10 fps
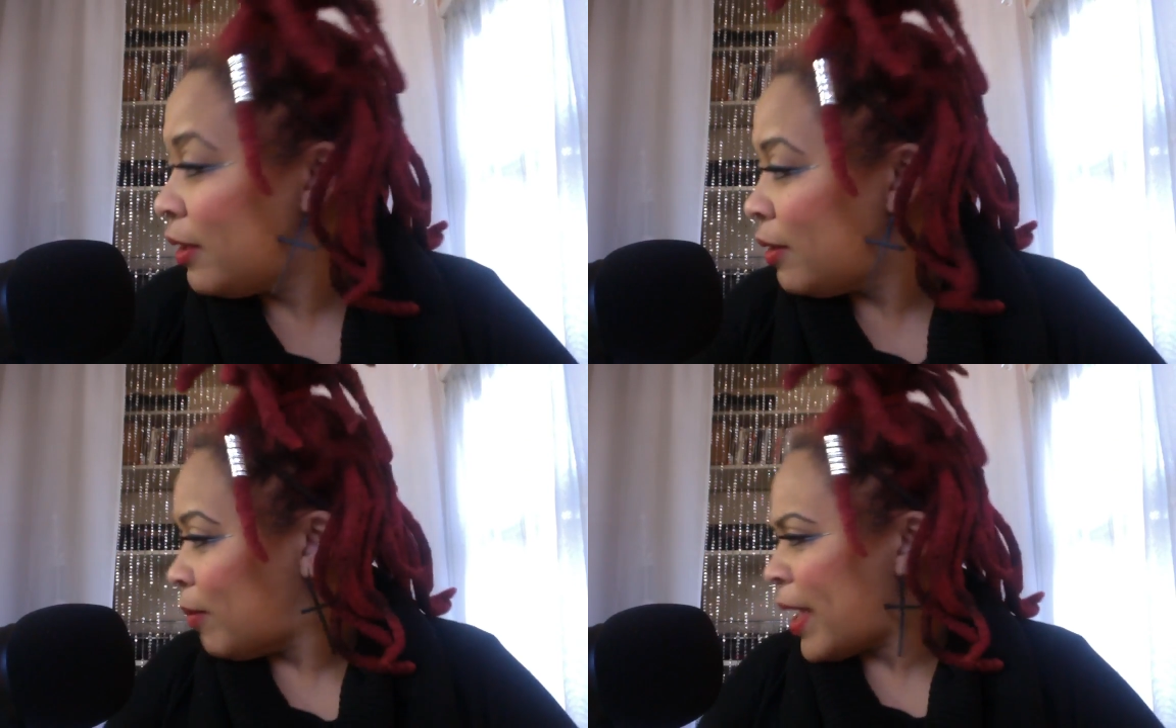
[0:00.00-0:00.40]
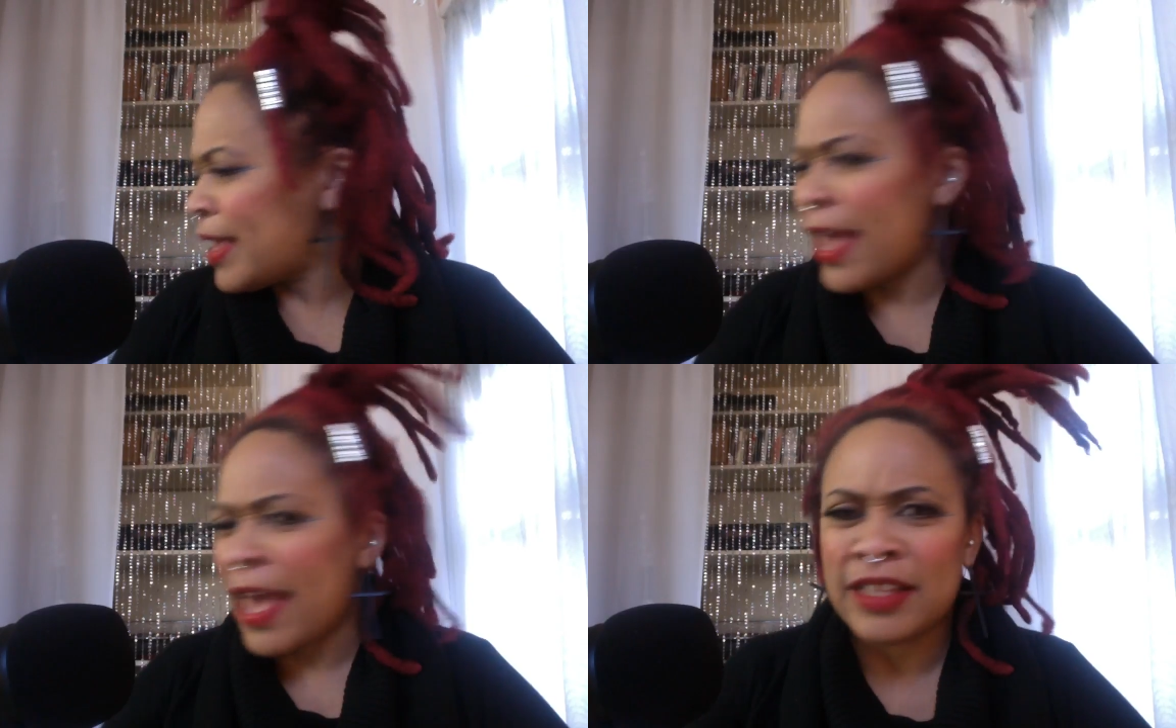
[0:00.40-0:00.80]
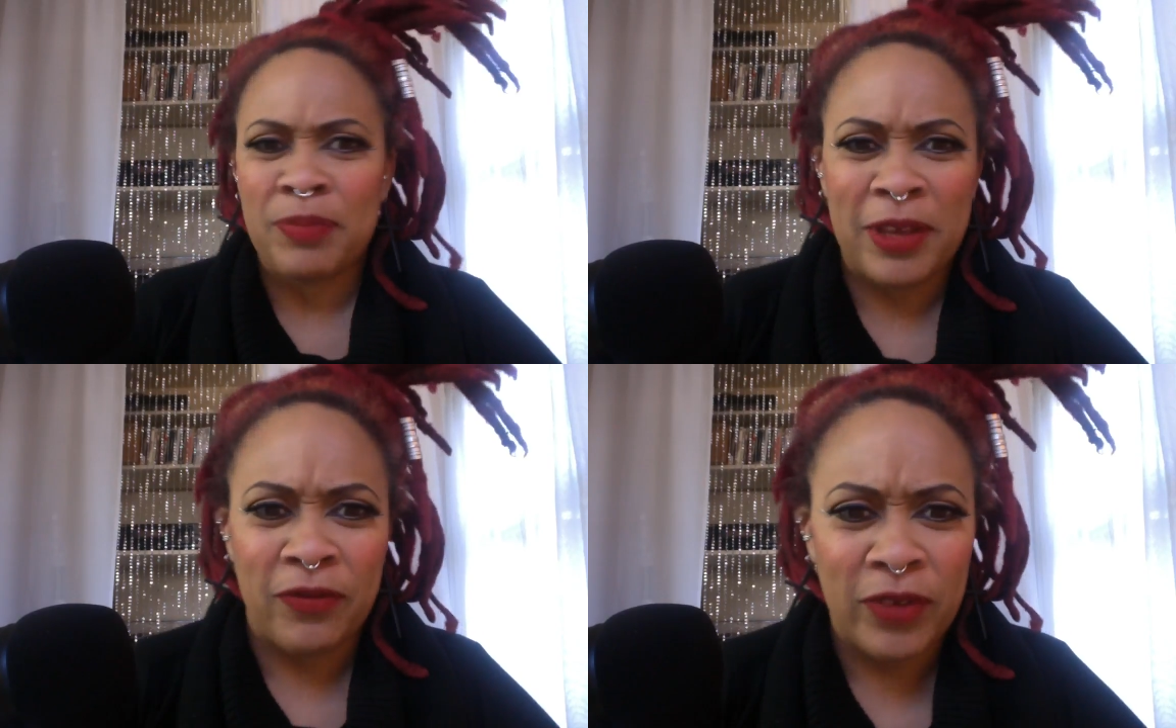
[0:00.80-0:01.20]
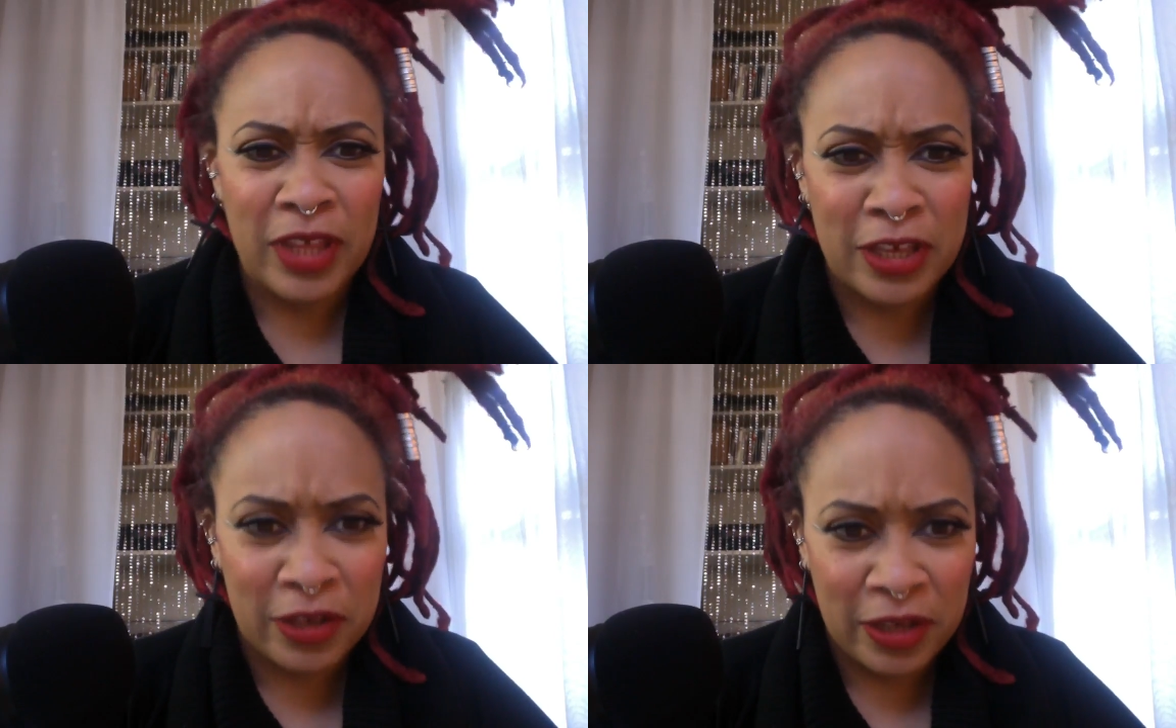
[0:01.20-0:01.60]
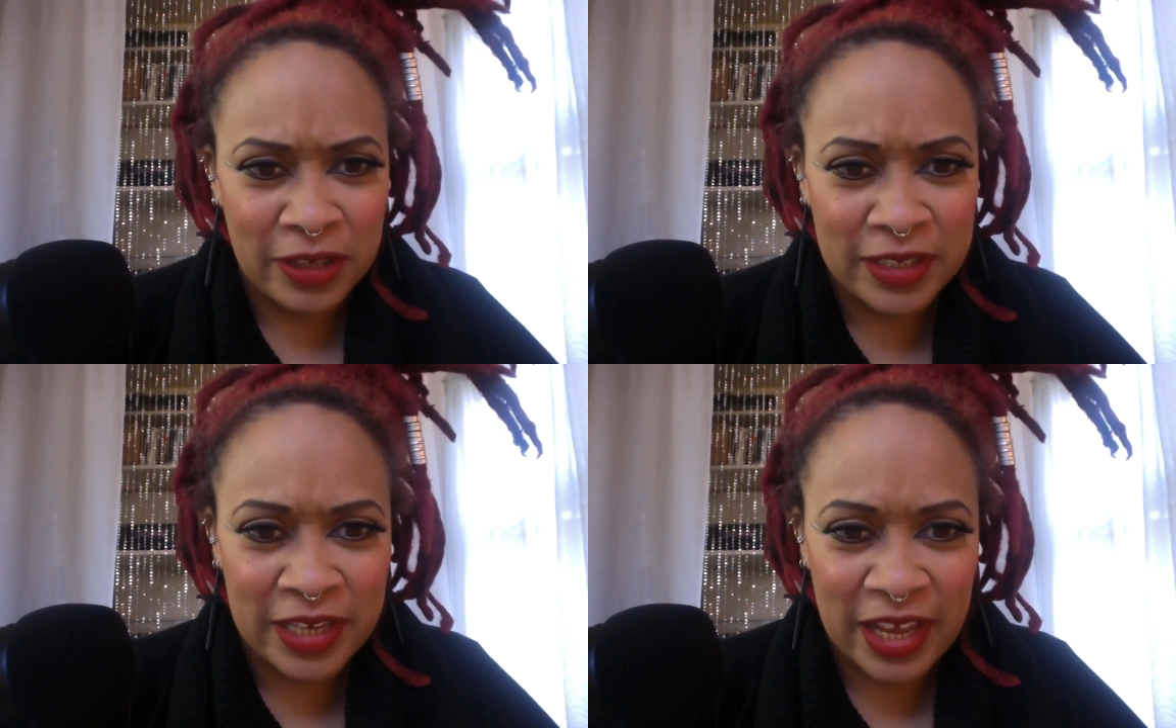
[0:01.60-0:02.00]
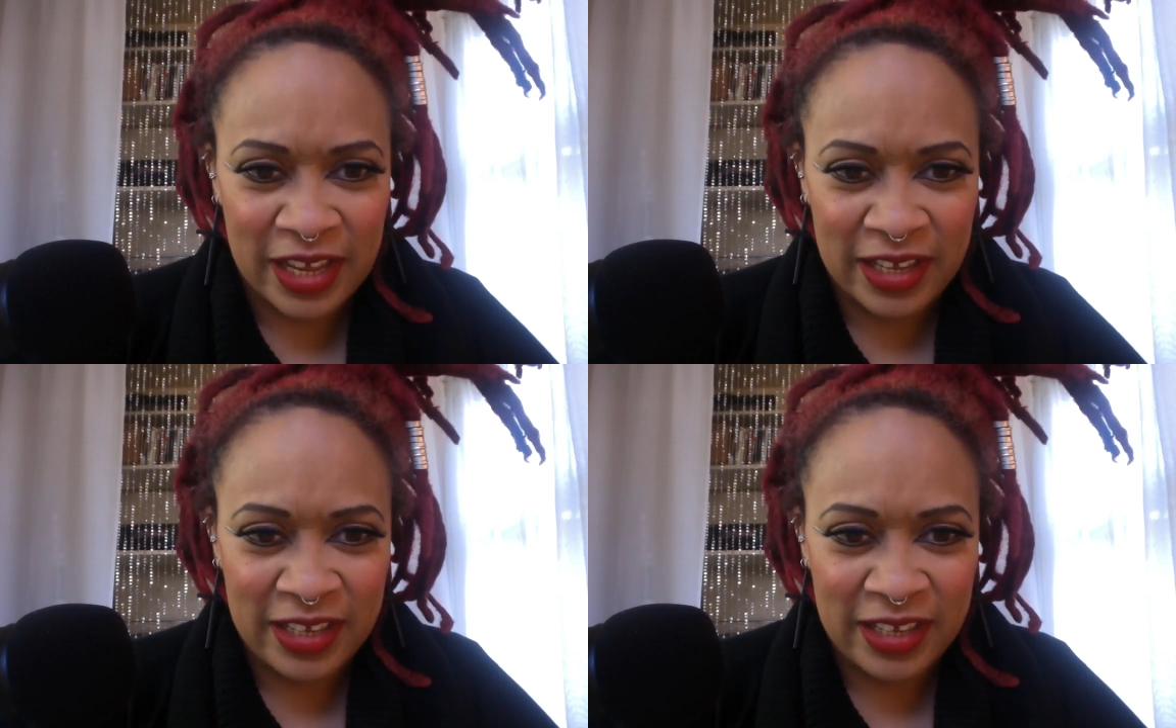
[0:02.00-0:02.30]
My cat's being really good today.